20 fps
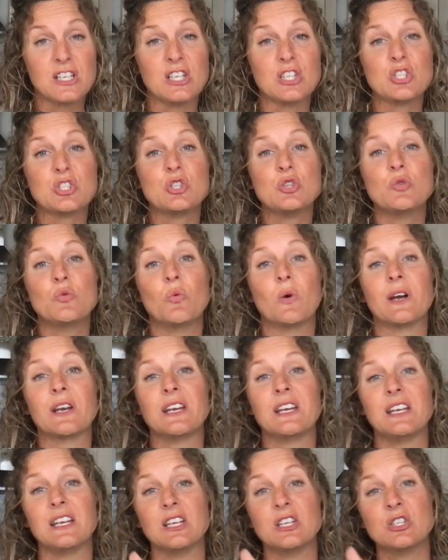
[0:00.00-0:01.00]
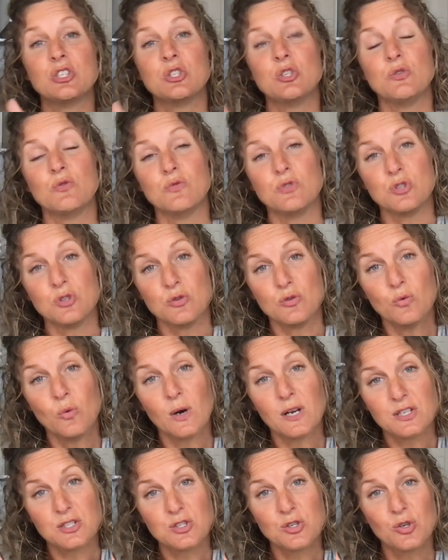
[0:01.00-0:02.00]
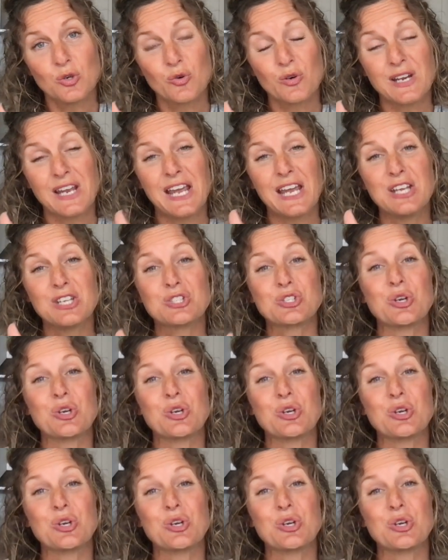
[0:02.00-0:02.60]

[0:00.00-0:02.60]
into what it is you do want to create,